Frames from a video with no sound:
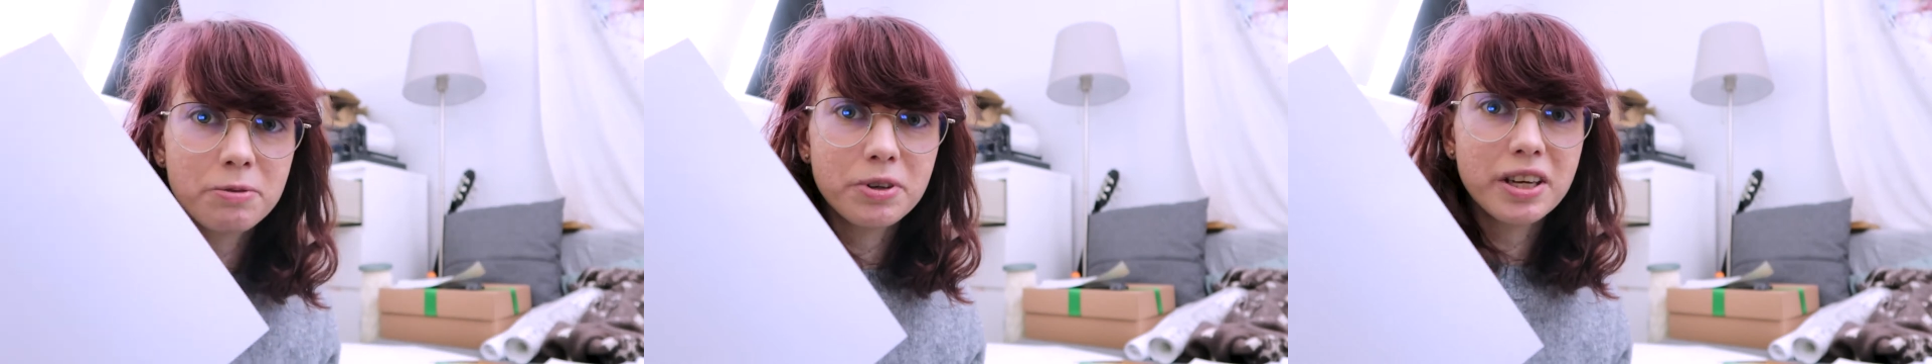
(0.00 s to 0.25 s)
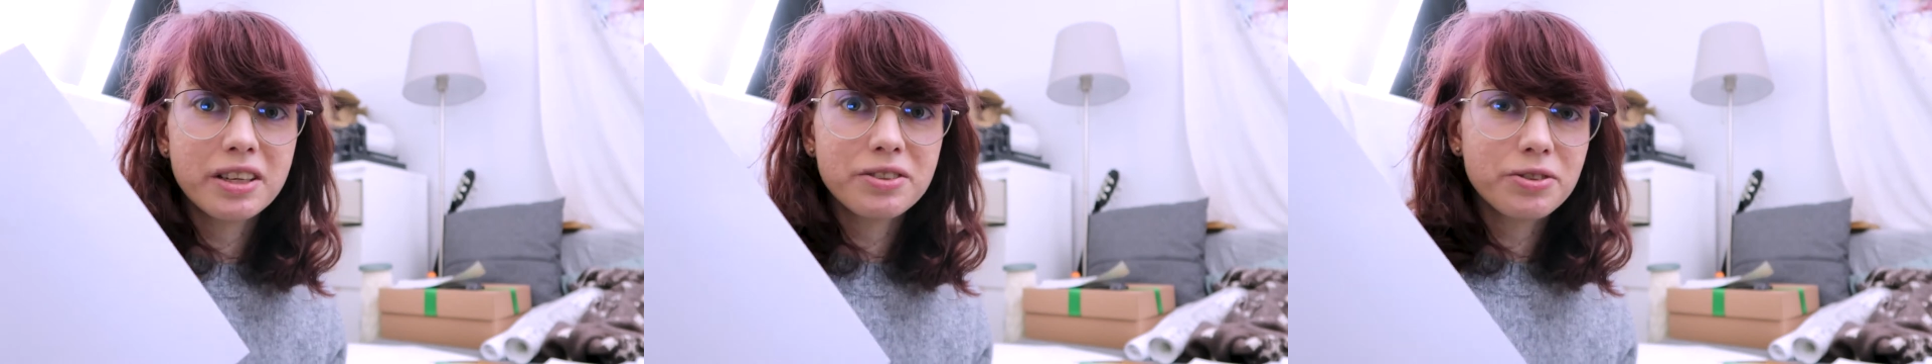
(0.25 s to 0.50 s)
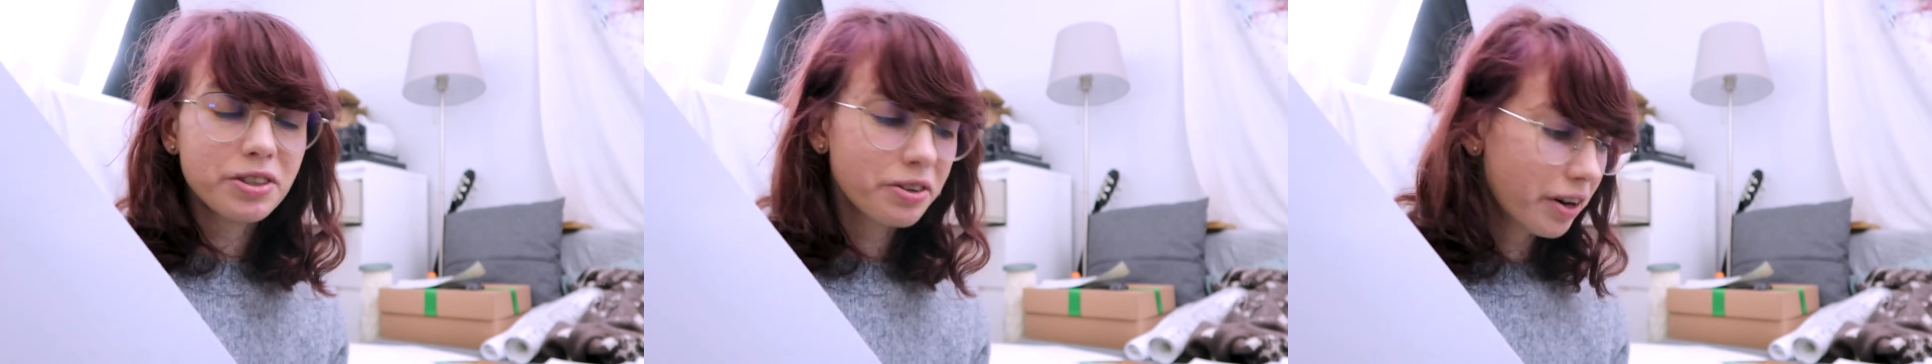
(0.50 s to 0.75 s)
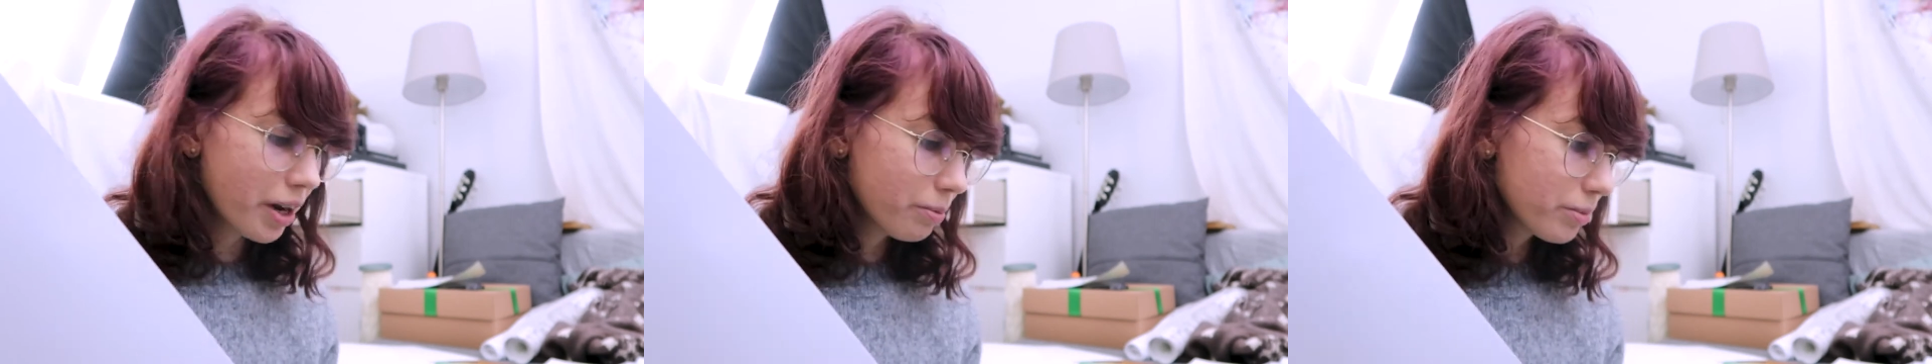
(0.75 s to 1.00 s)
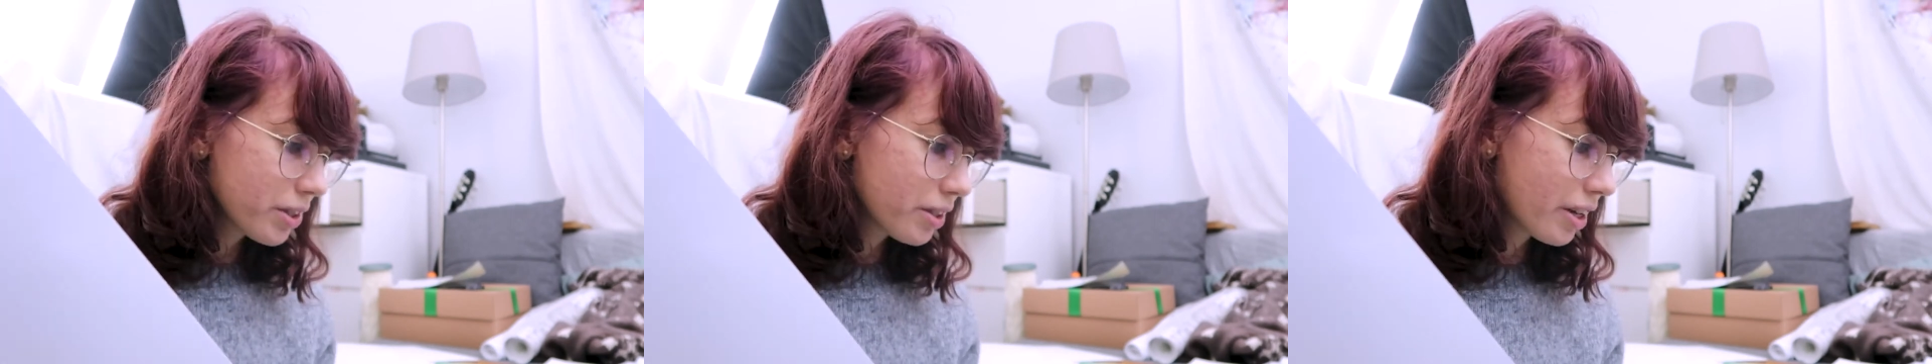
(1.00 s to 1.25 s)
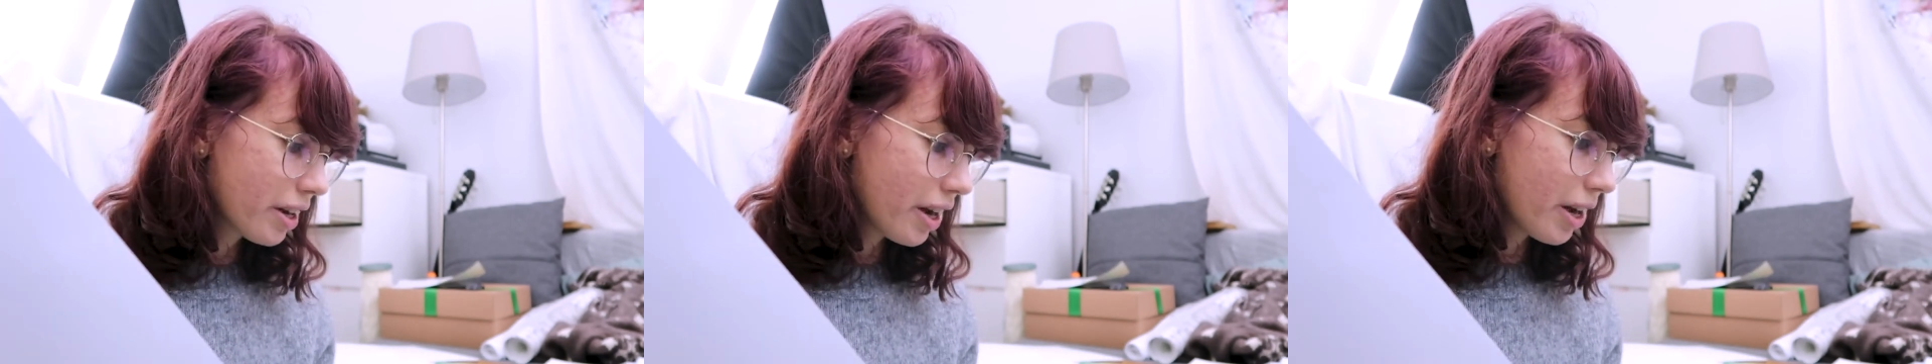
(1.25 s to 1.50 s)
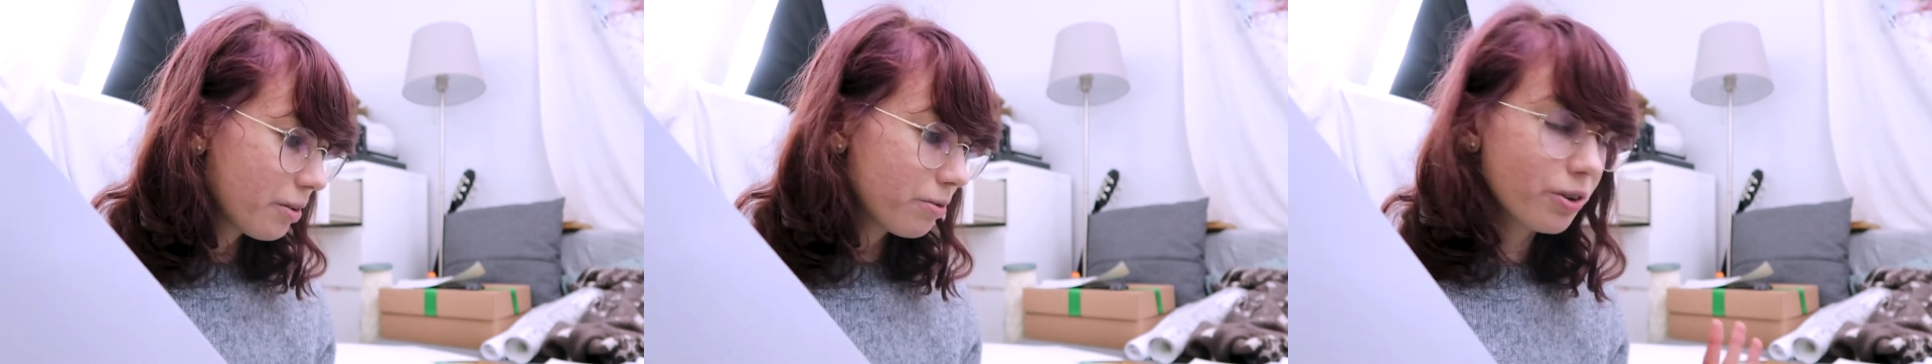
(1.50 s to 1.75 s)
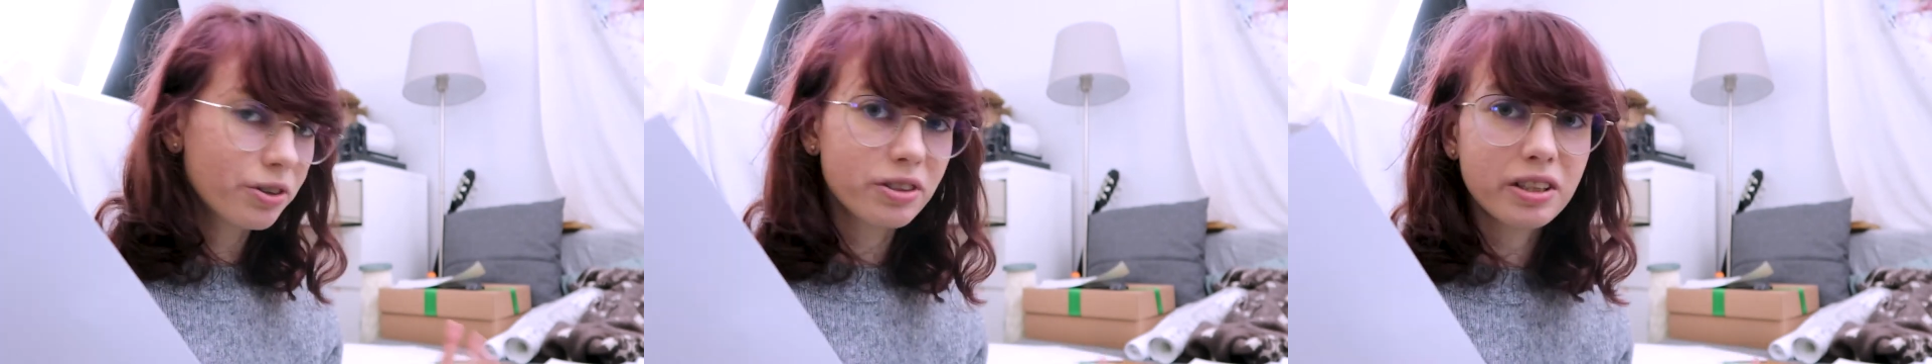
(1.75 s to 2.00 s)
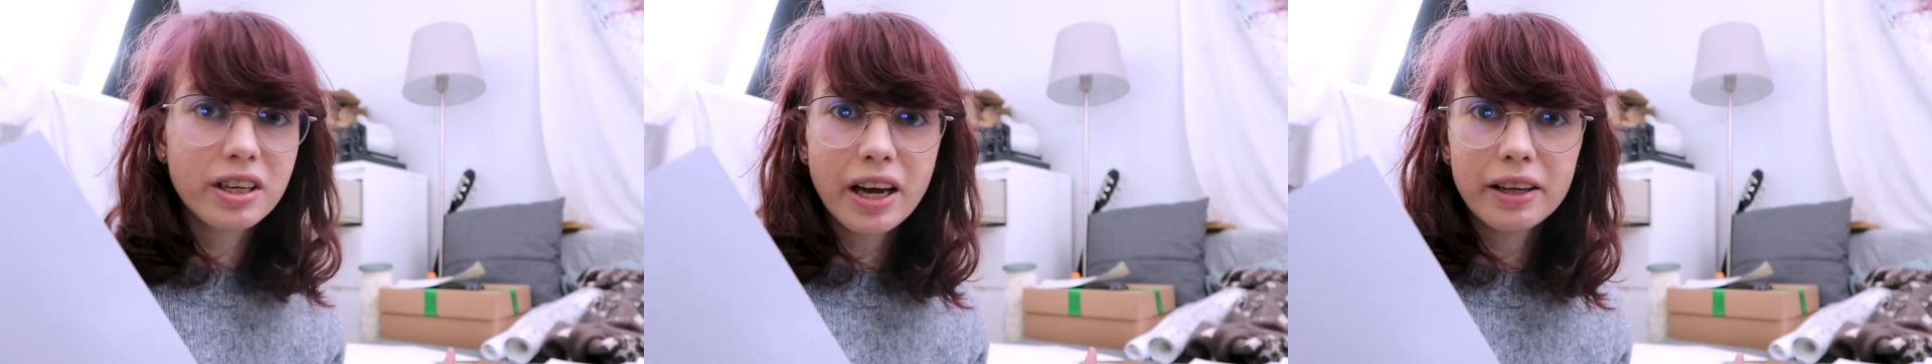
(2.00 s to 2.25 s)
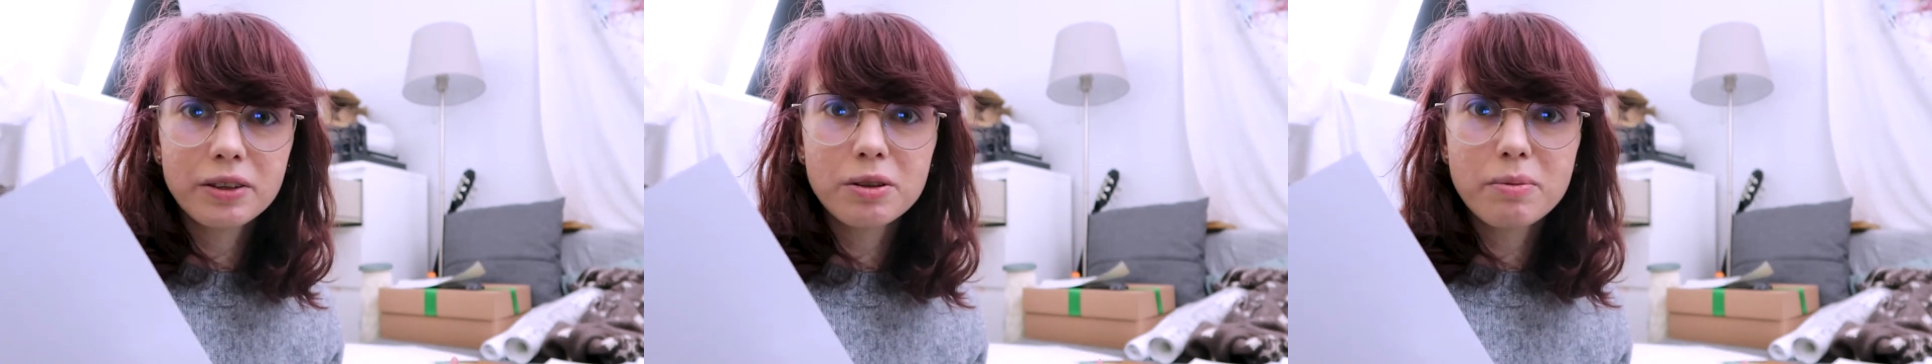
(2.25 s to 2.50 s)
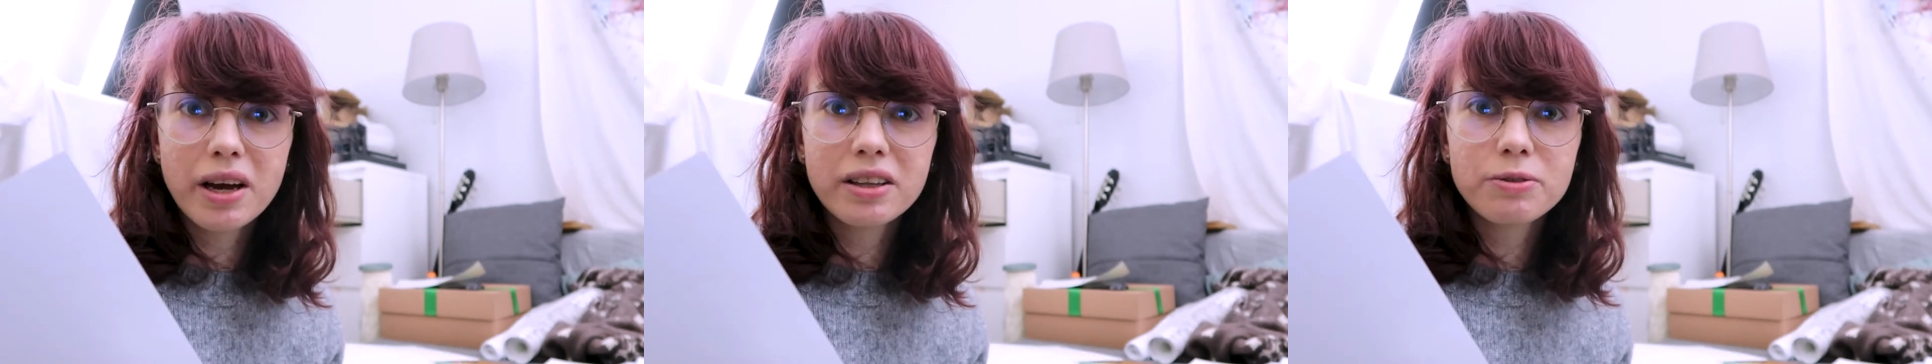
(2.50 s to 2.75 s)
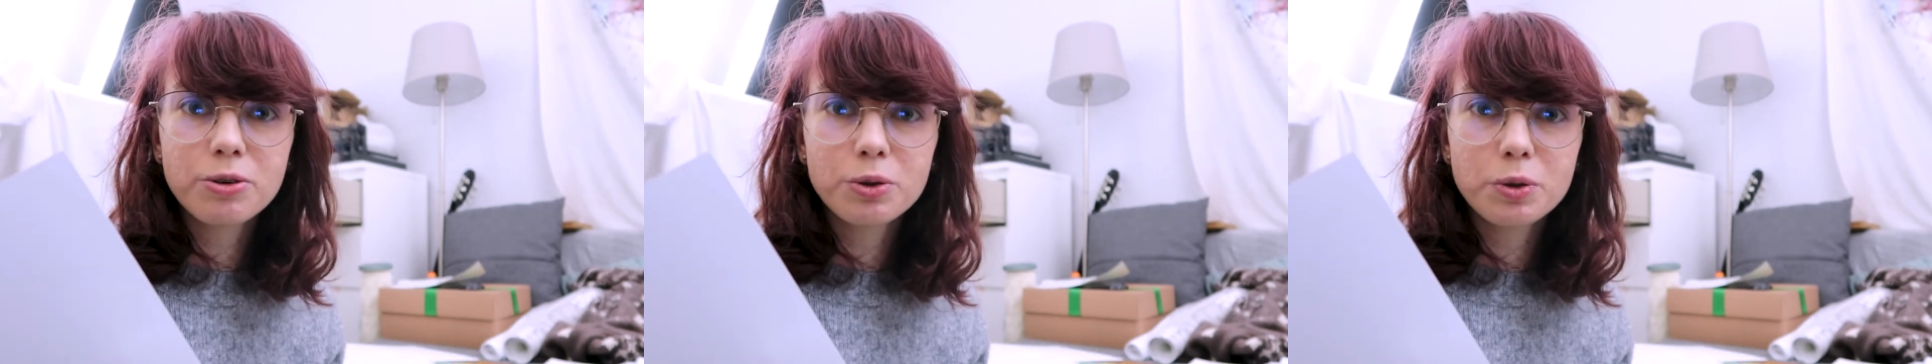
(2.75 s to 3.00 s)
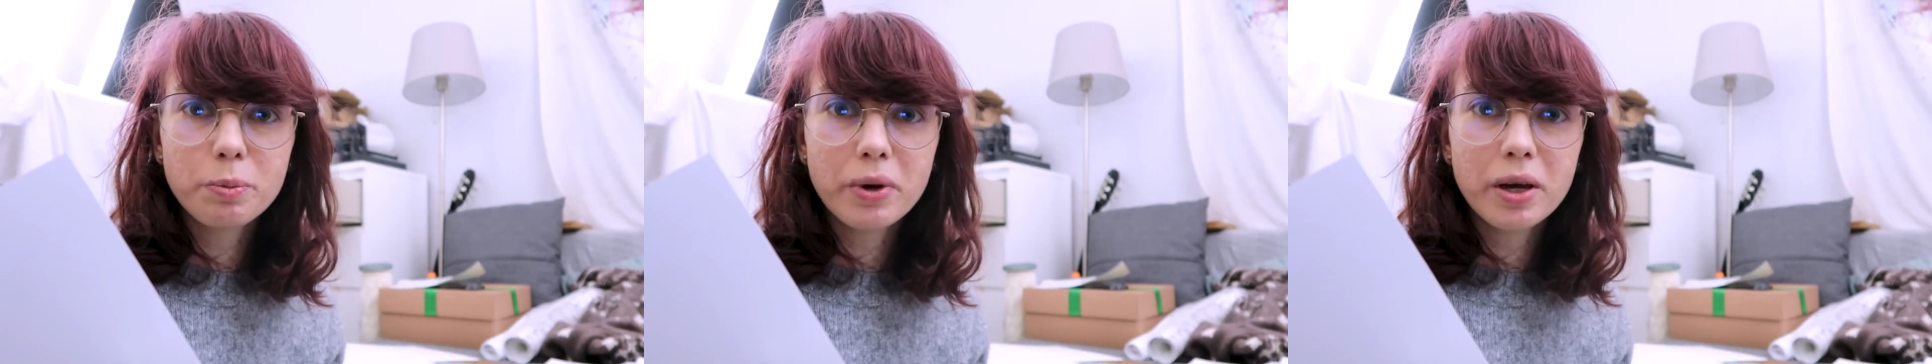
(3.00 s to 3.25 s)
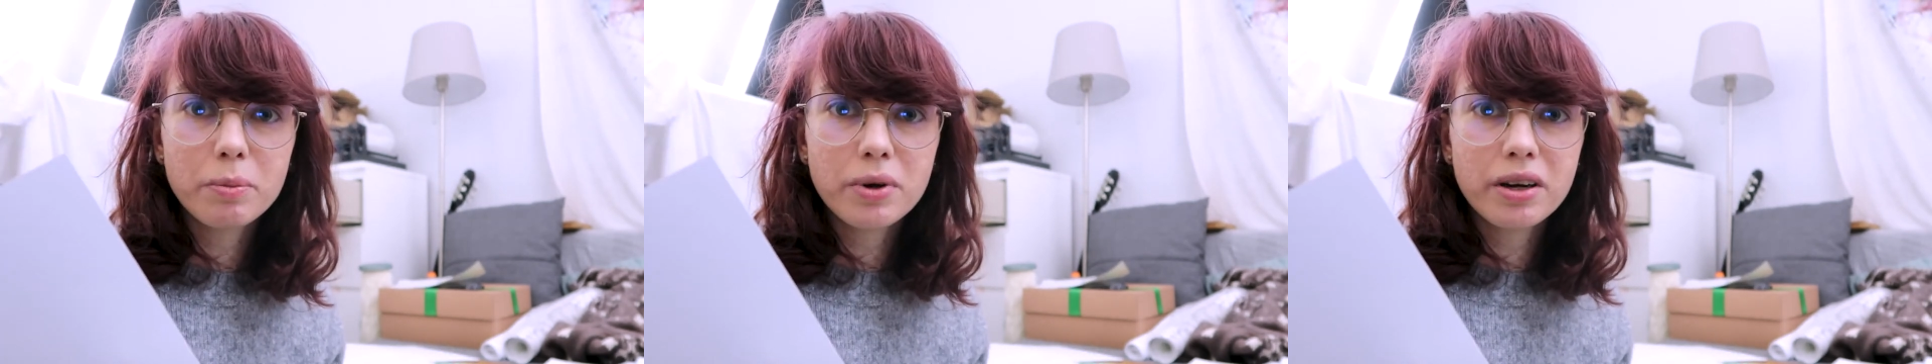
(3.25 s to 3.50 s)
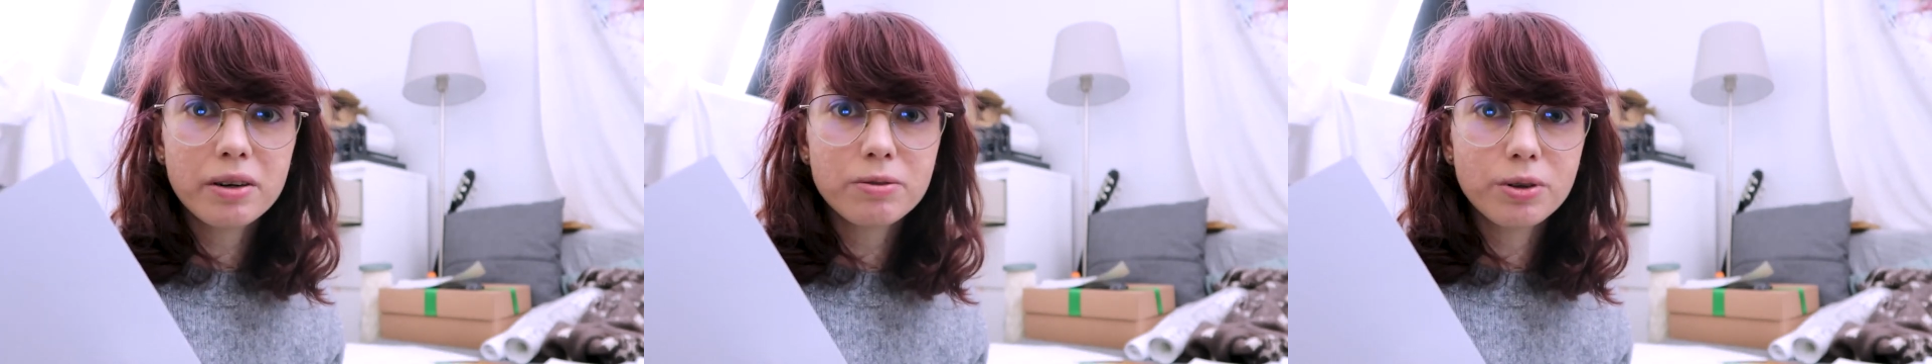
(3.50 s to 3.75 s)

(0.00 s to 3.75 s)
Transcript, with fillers: 300 grams I've got the Canon matte photo paper